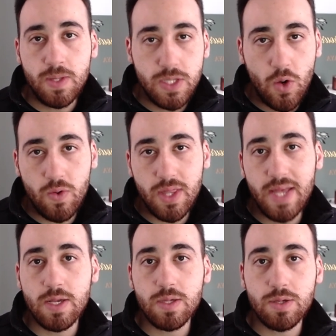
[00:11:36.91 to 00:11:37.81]
Don't let
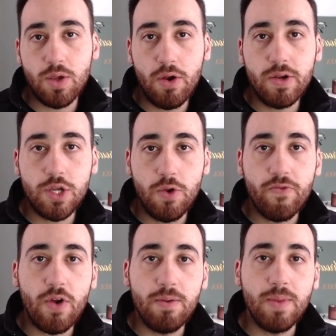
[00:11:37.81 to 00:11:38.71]
this discourage you
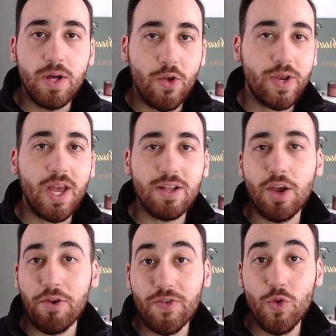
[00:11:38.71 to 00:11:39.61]
from learning a
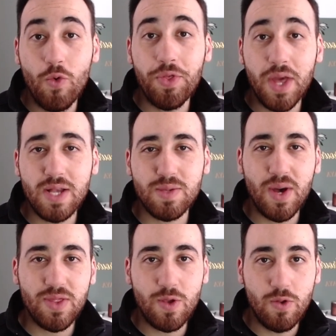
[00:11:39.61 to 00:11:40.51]
ton of cool things
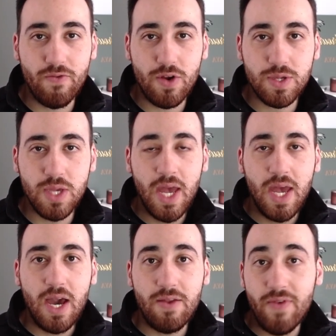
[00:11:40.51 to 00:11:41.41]
about the universe.
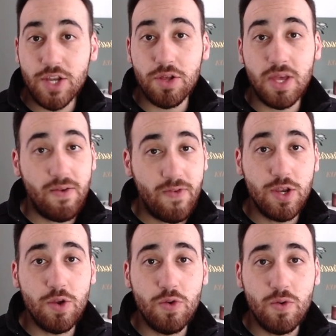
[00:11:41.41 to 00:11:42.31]
And eventually, if you
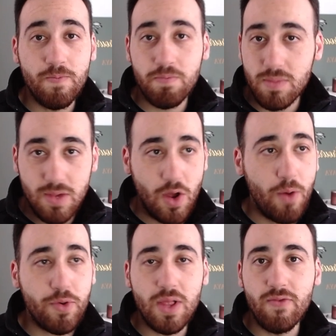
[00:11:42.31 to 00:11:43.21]
do, you know,
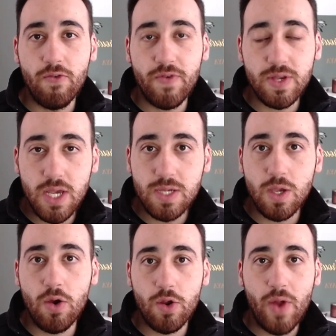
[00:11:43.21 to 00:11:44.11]
upper level physics, you
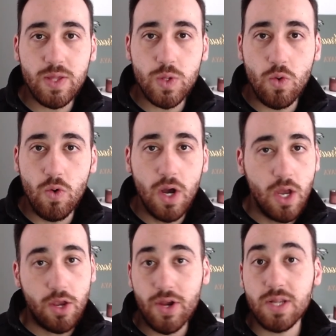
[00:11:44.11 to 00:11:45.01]
go to grad school,
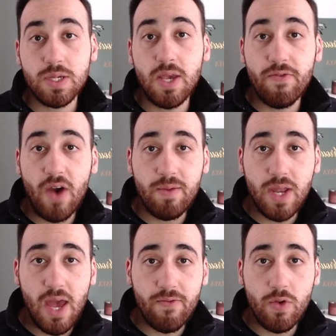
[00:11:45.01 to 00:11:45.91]
you're going to see
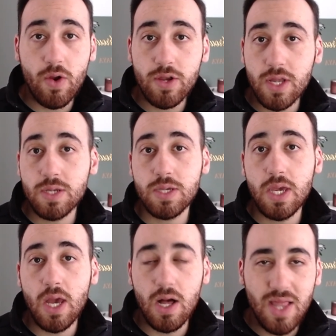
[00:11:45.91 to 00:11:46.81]
Feynman everywhere. You're going to
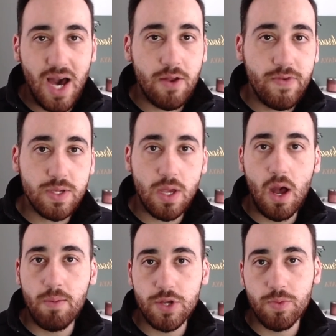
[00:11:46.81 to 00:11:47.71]
see a lot of his
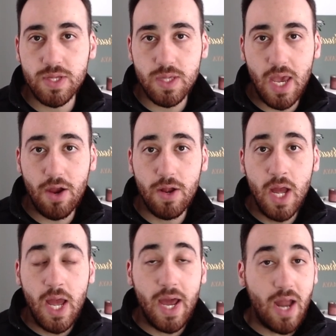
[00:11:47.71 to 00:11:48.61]
accomplishments there.
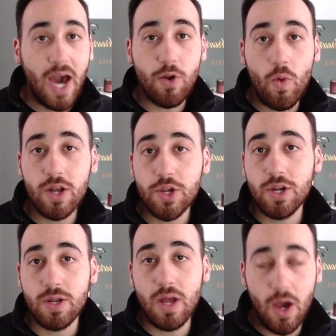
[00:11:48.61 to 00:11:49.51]
And I don't
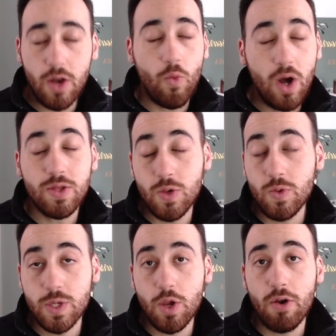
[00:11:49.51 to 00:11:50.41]
want to
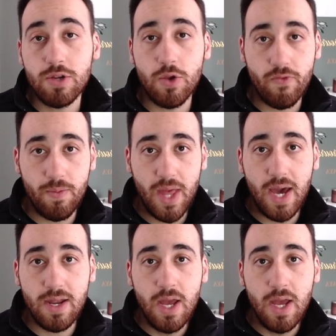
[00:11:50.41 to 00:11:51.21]
discourage you from that.